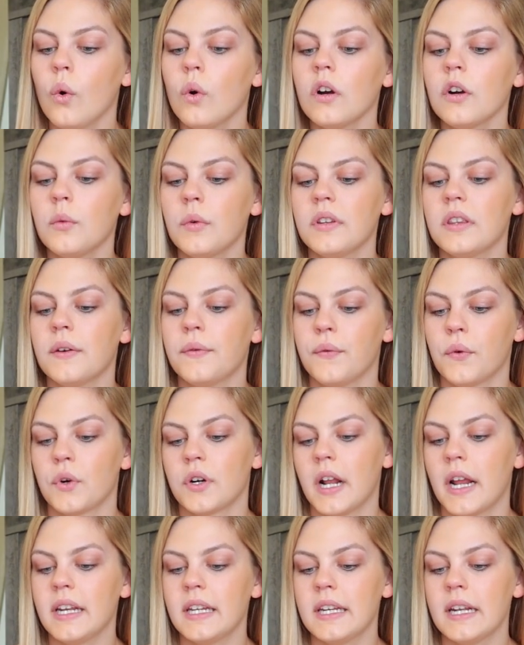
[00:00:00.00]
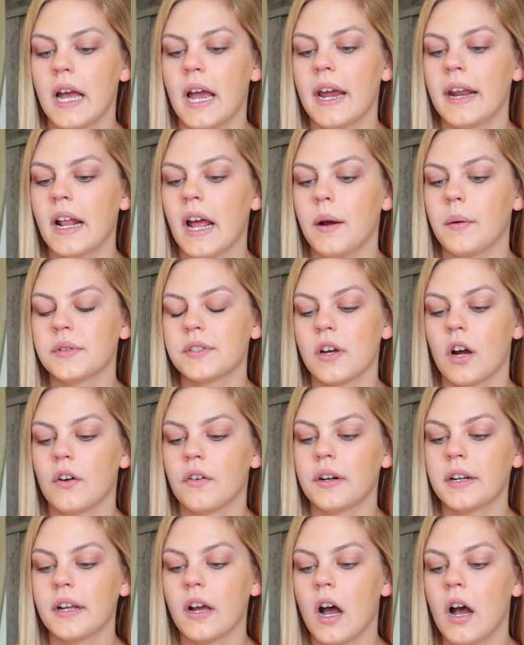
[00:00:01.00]
Or would the $4.99 I was
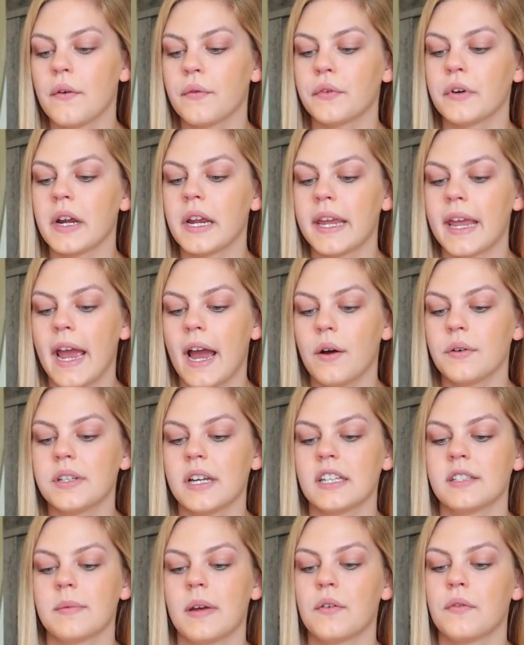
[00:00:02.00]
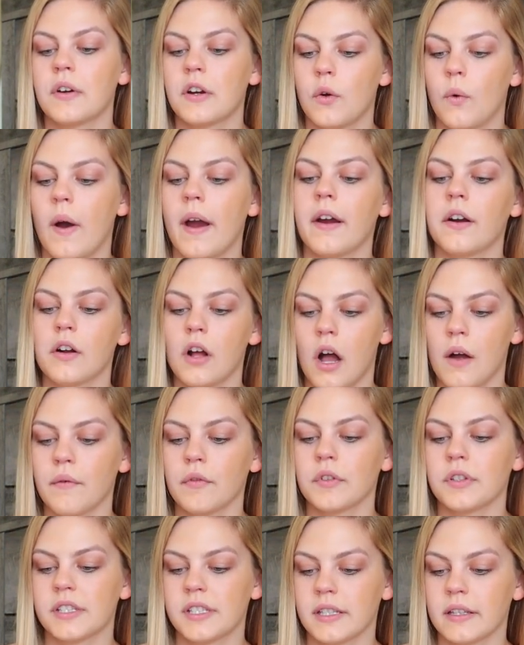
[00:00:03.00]
already offering count as my required
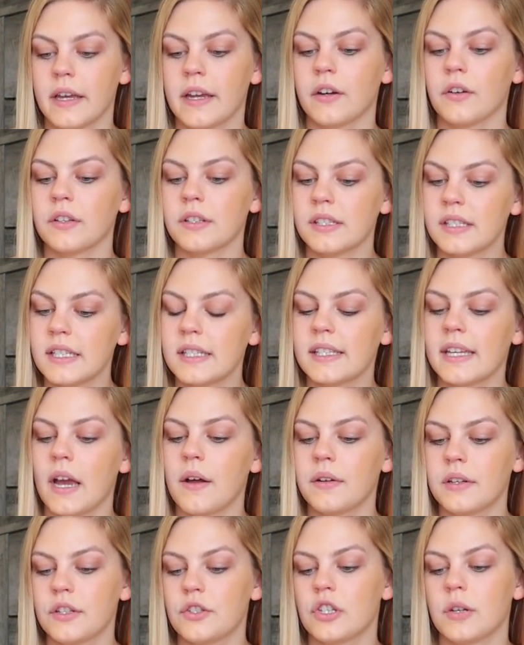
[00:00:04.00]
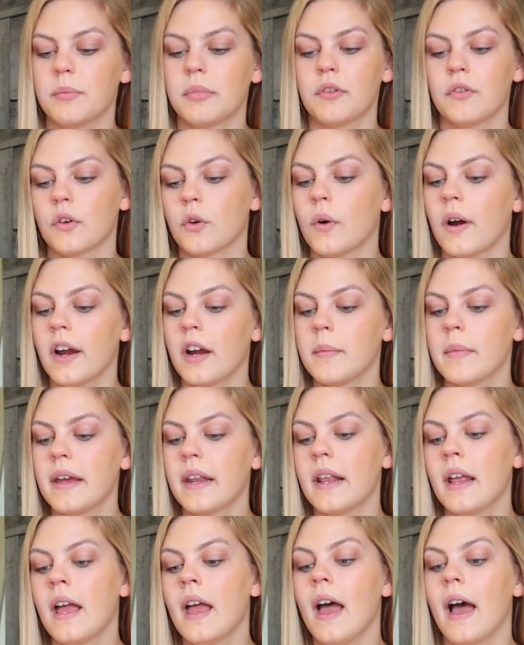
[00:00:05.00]
offers to Liker's discounted shipping
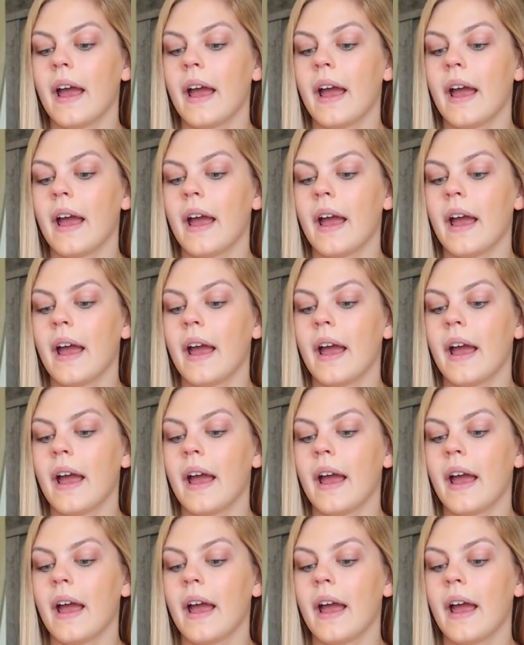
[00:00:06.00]
requirement?